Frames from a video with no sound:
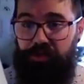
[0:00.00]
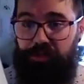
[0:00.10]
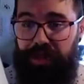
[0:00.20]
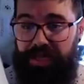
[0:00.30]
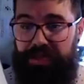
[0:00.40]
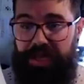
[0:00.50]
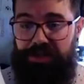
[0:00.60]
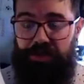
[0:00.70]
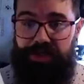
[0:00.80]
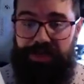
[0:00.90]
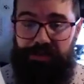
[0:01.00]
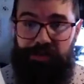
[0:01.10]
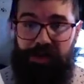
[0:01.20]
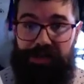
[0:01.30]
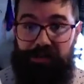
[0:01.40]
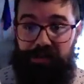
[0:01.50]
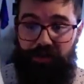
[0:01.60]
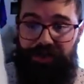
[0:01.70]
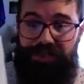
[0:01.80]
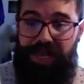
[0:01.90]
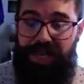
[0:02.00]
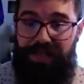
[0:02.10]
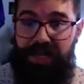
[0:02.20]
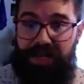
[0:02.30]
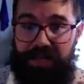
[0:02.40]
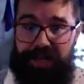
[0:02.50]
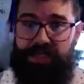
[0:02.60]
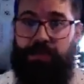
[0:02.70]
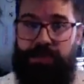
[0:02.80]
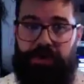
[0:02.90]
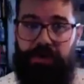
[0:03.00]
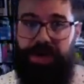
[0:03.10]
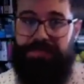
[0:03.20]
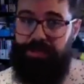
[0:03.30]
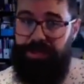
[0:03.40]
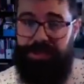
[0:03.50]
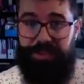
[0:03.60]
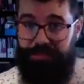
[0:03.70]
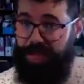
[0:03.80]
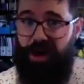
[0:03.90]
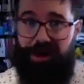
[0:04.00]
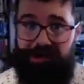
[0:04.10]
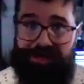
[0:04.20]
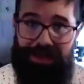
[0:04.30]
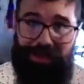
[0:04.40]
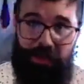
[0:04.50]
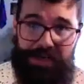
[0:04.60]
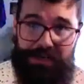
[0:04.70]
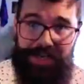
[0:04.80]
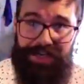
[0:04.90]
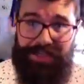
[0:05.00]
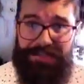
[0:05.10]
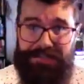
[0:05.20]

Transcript: You're making that choice, that responsible choice, and connecting with our creative spirit can just make all this a lot more entertaining.